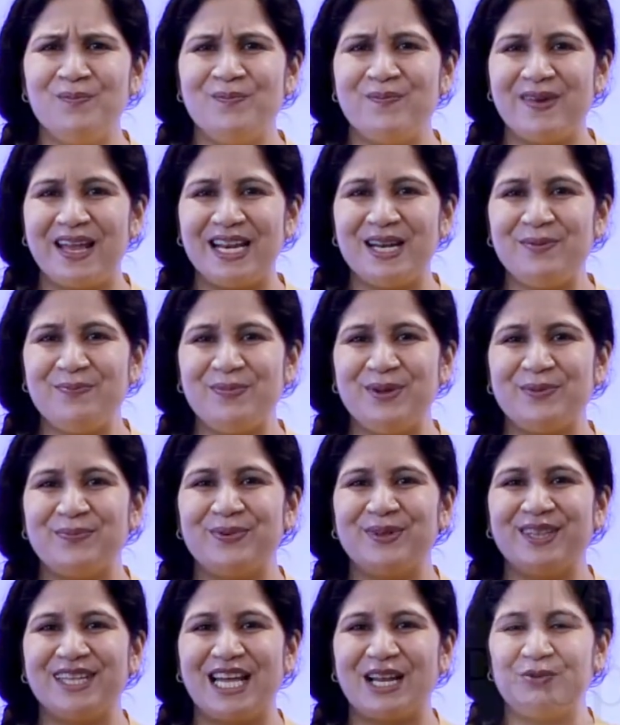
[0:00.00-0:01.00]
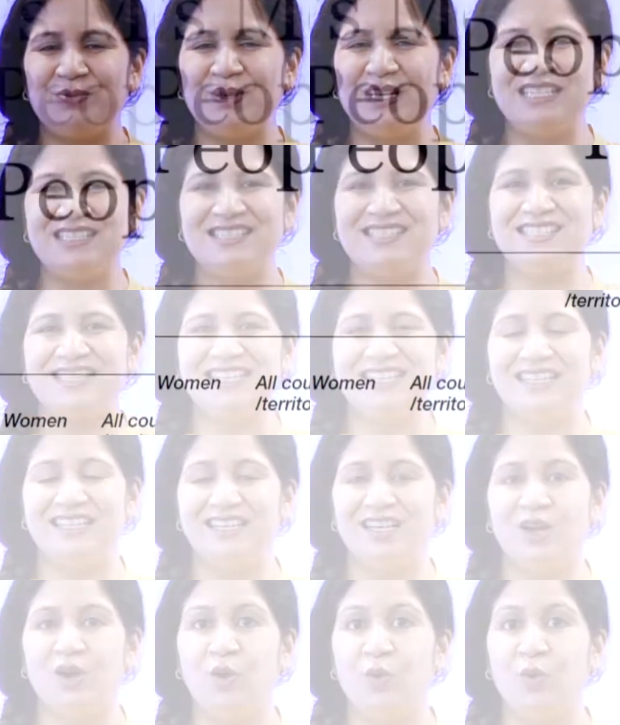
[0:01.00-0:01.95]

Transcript: many people that we see,